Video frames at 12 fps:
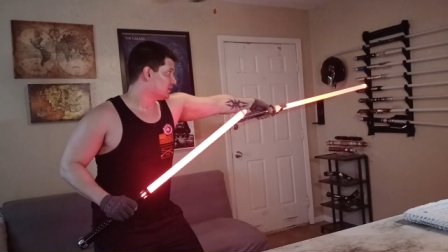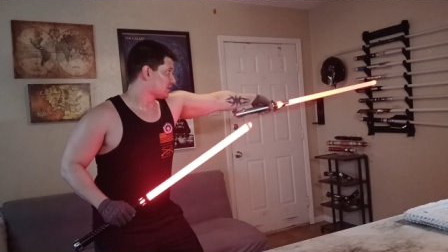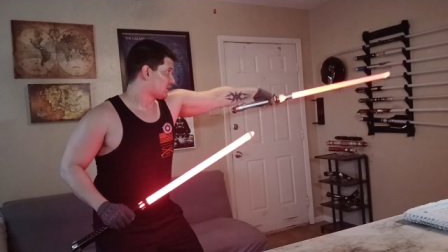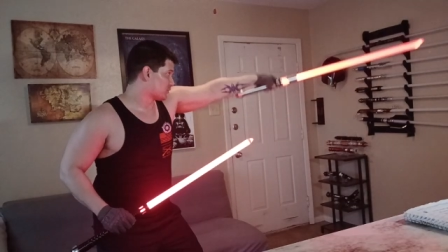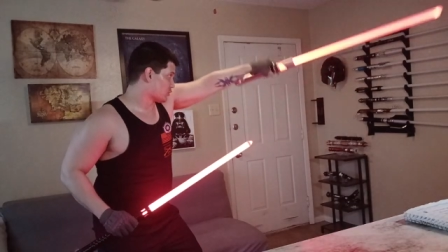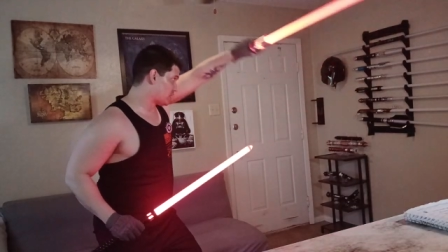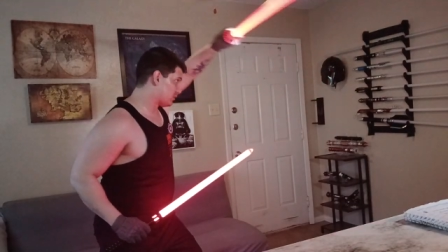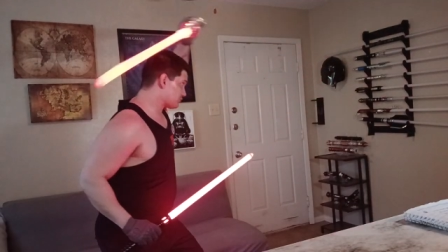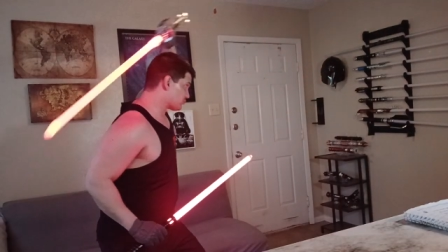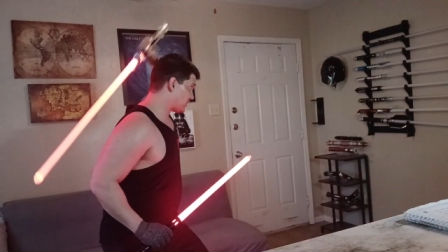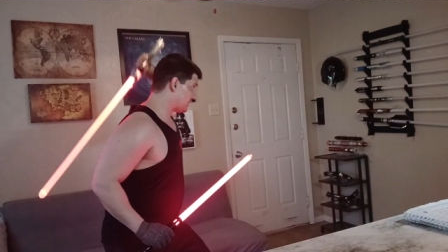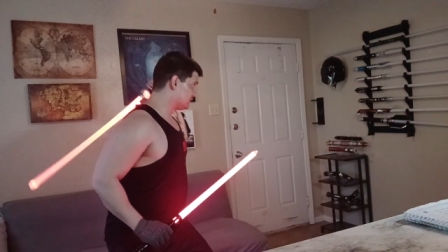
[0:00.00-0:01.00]
Come around
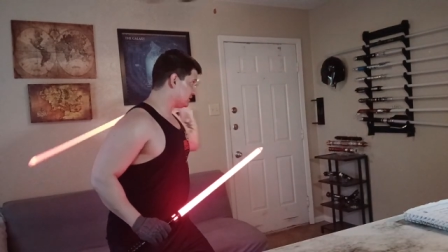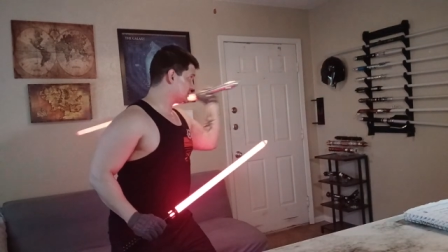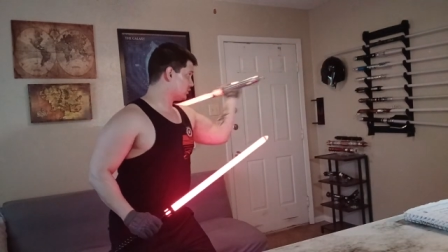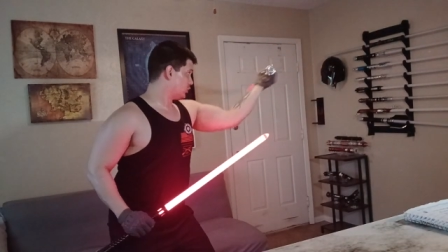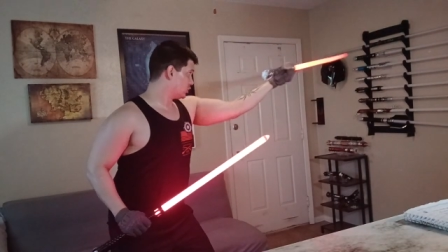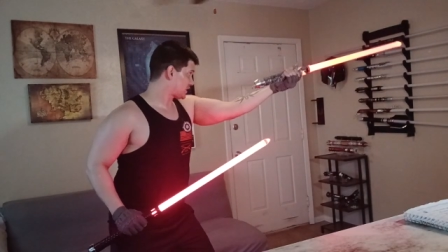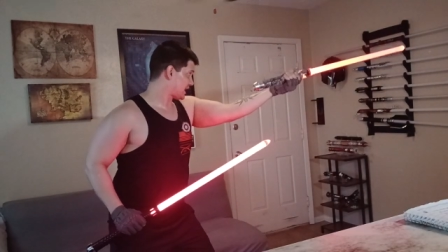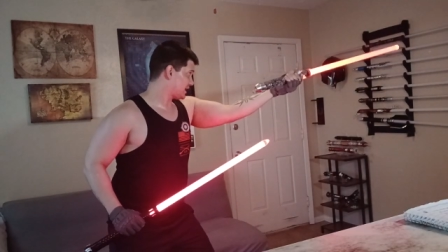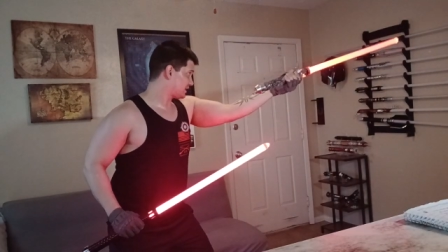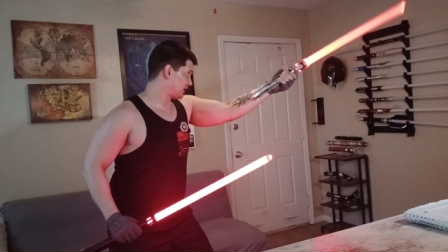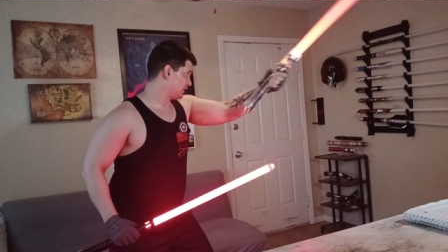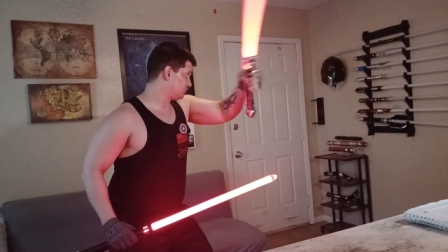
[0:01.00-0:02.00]
for a lead hook
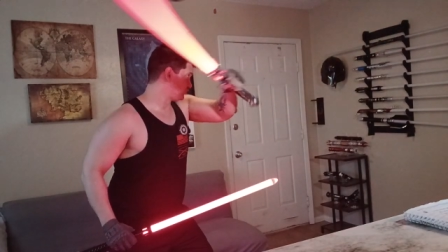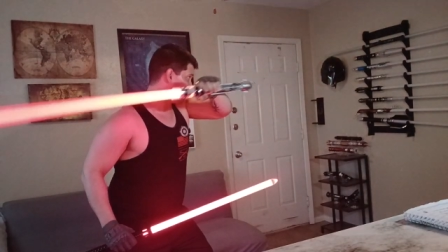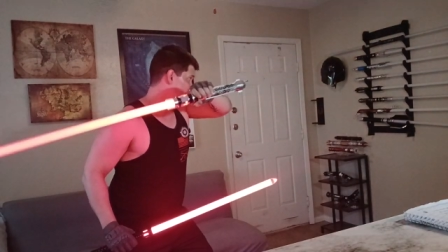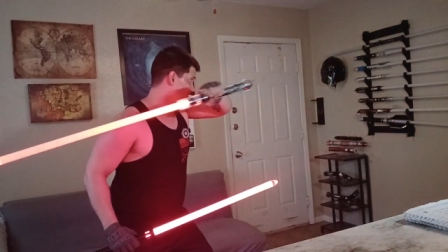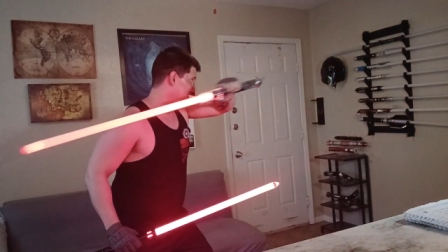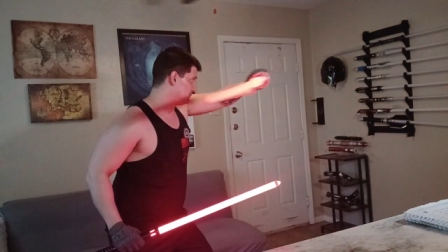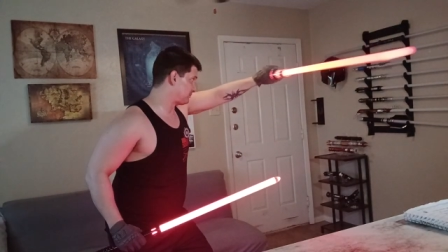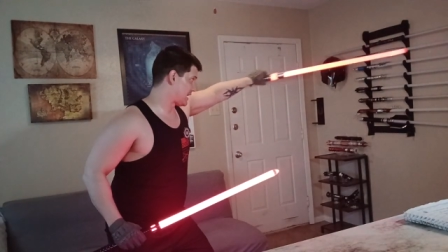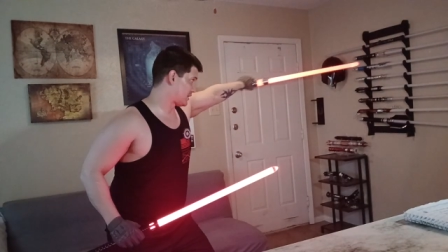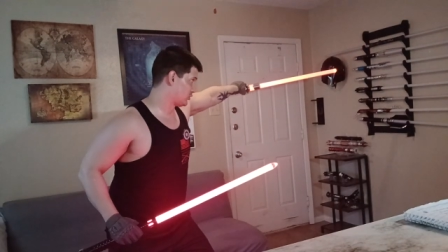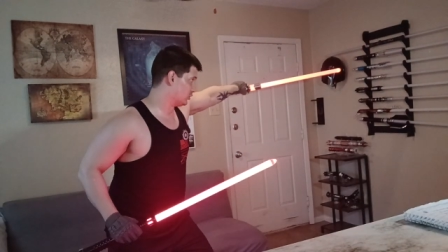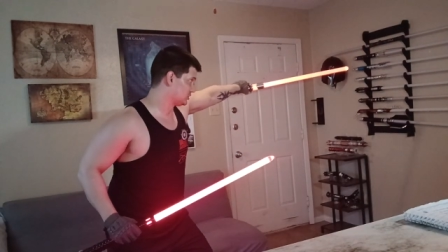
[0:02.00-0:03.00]
head into a lead
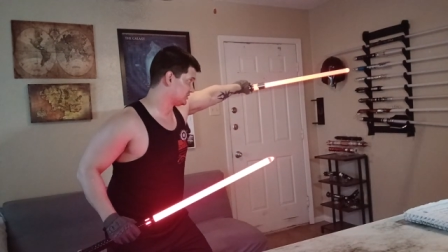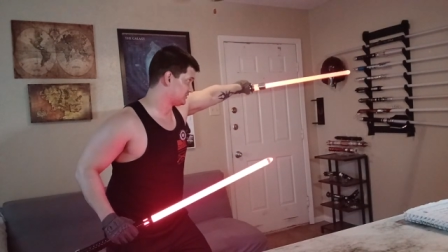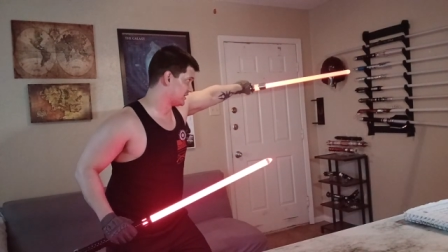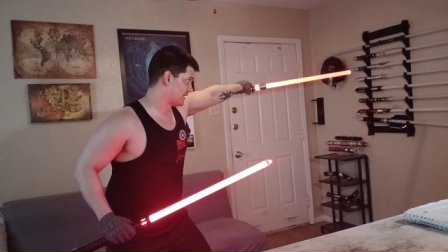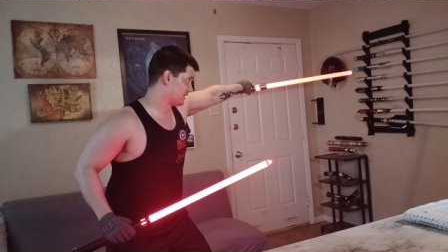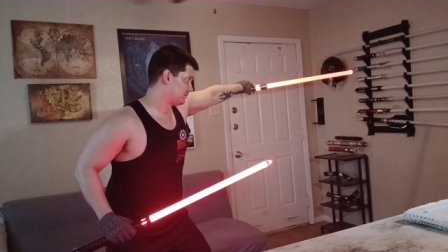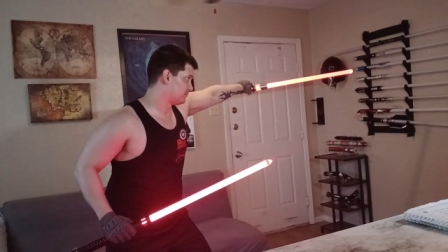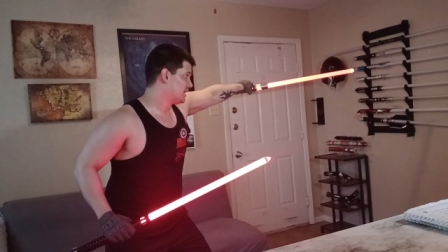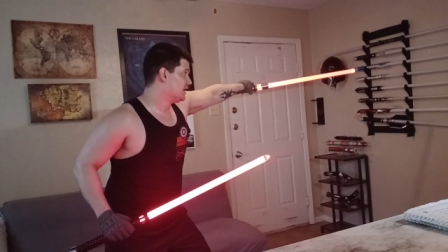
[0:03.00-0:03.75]
back hook to the head.